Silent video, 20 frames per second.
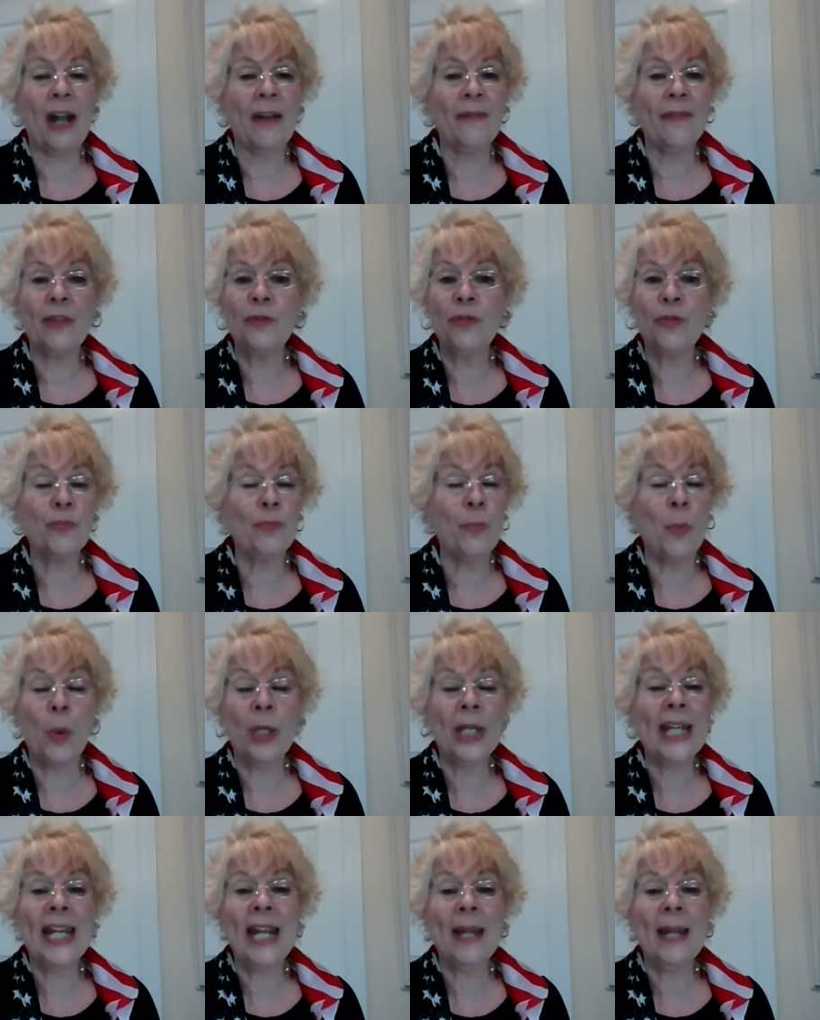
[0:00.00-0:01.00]
of a
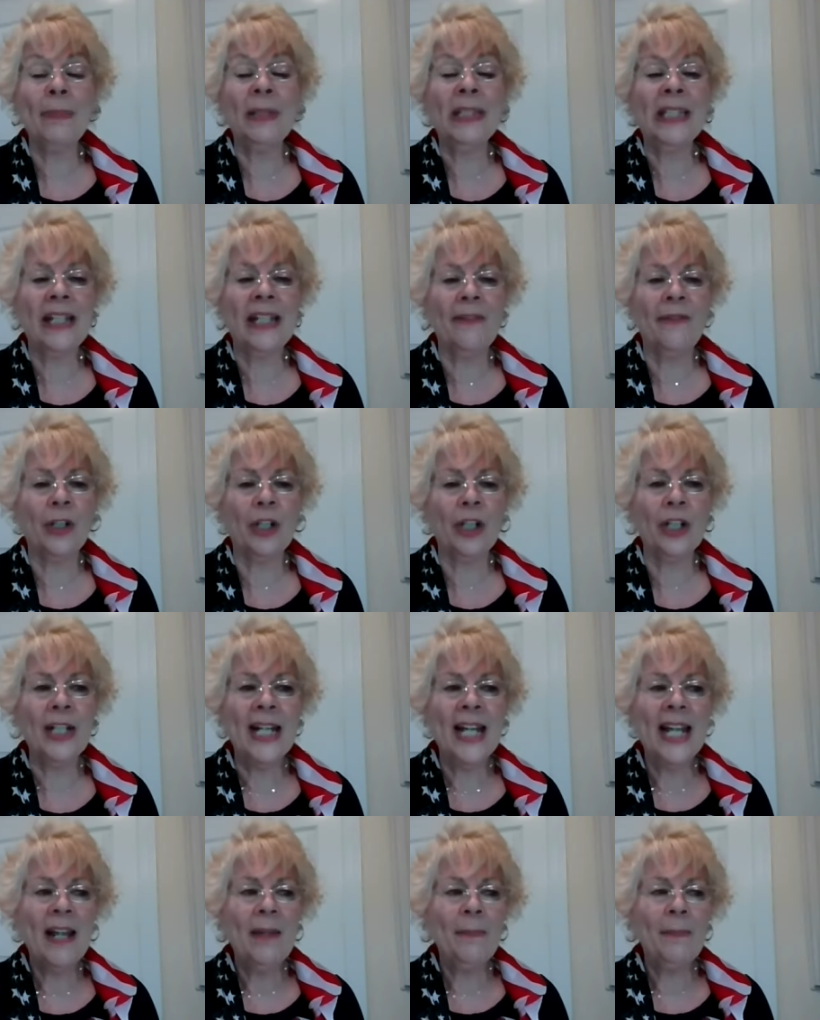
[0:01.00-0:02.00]
born again believer
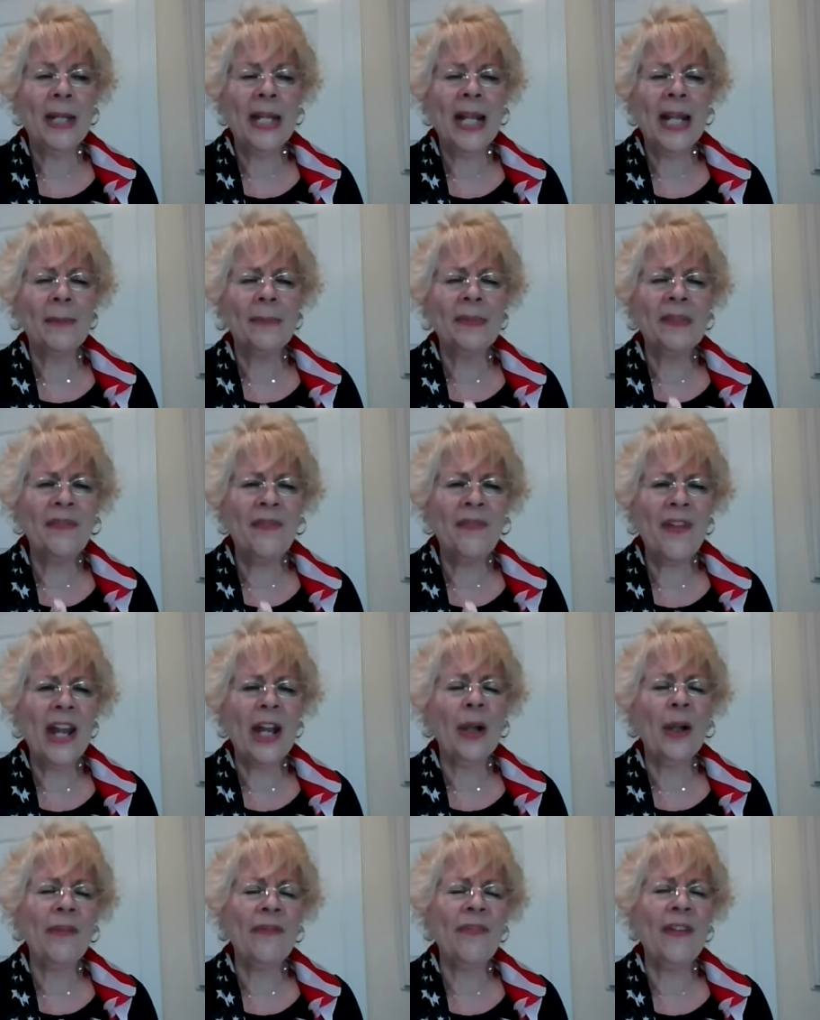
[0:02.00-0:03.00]
becomes
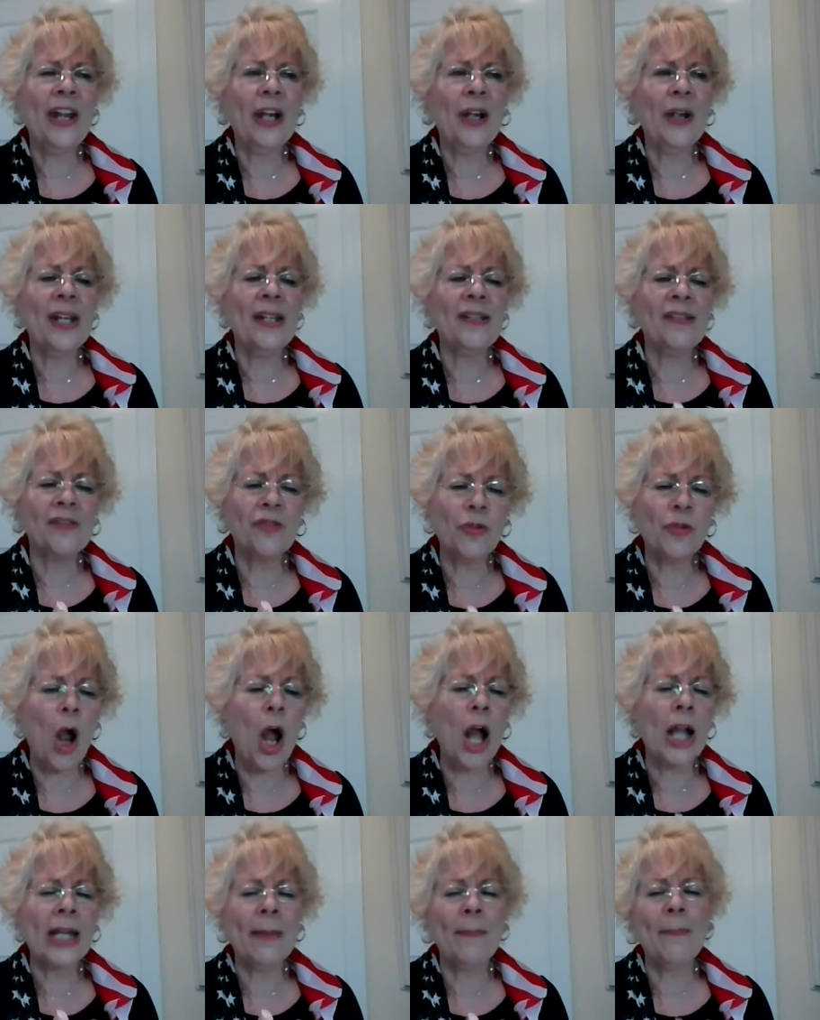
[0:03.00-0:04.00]
very, very
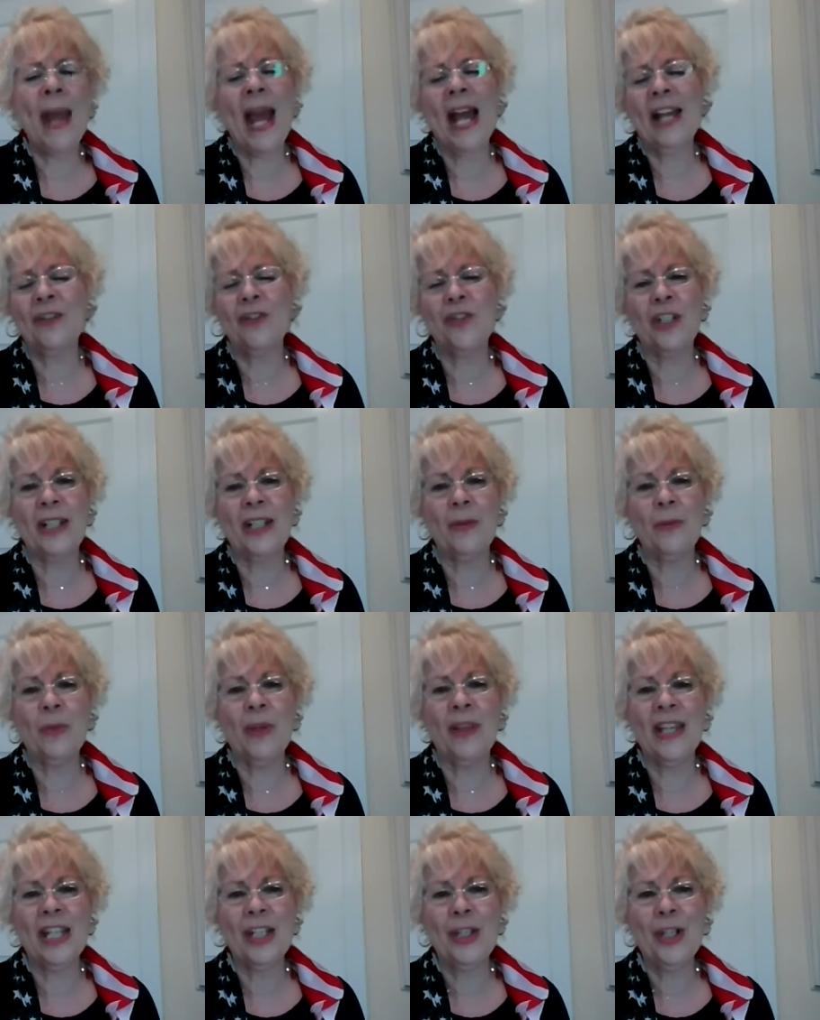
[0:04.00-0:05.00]
strong and passionate
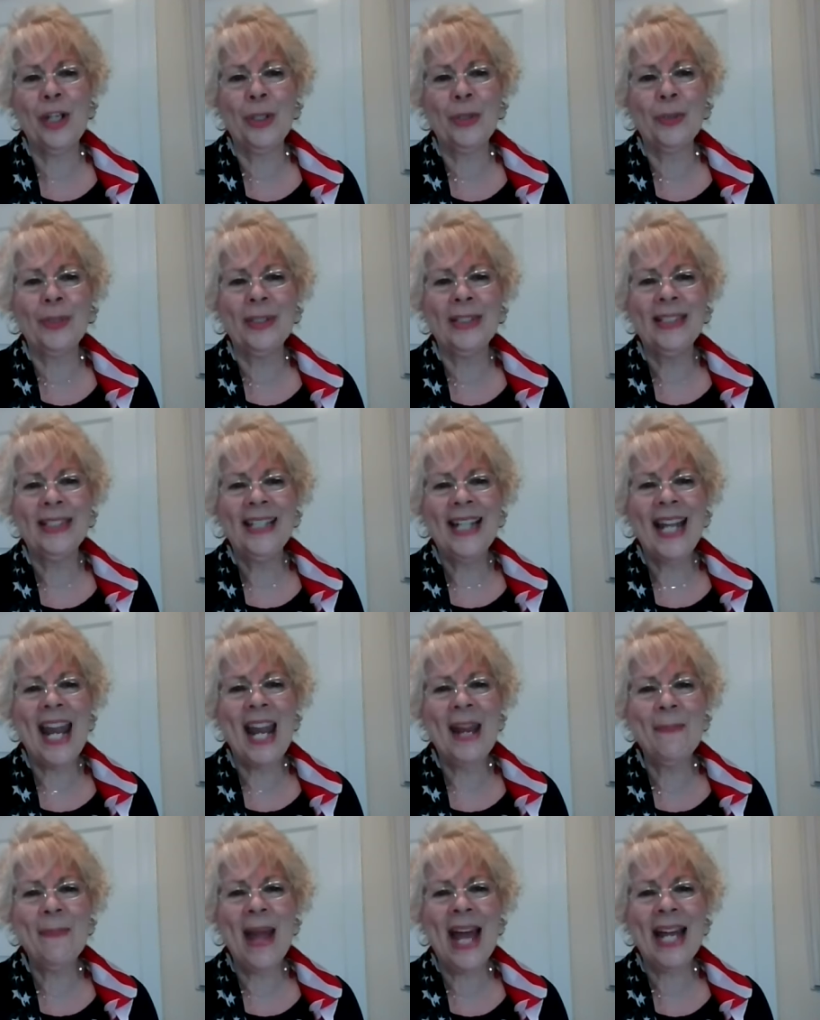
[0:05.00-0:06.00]
within you.
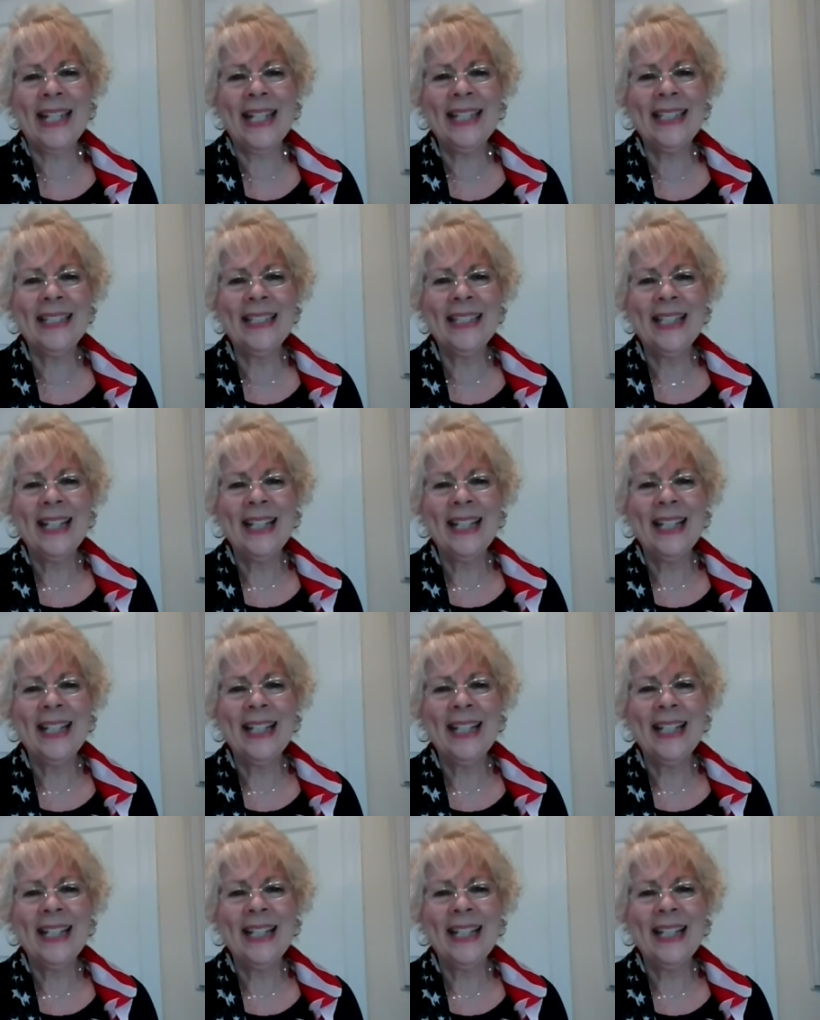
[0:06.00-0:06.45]
Amen.